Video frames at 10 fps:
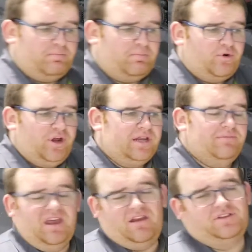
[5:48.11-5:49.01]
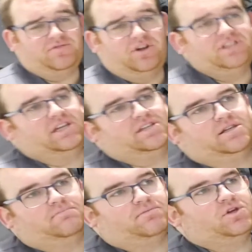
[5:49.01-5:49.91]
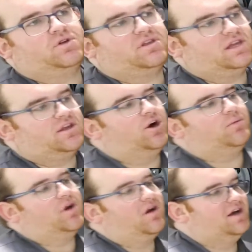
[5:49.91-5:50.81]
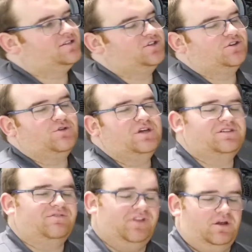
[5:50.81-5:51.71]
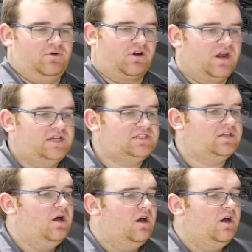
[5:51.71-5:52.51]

Pretty maintenance free system. The only thing the operator has to do is to fill it with grease.